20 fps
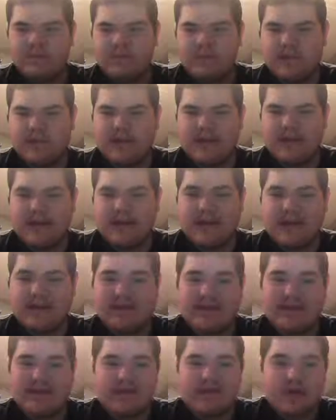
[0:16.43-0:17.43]

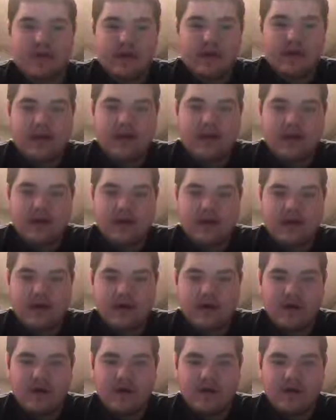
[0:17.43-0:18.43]
It's really not that
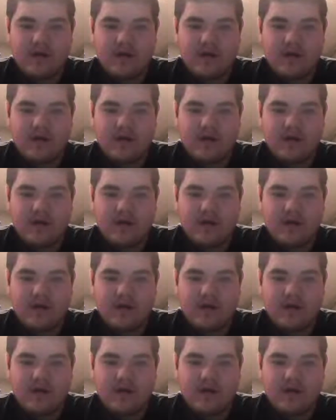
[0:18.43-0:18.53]
hard.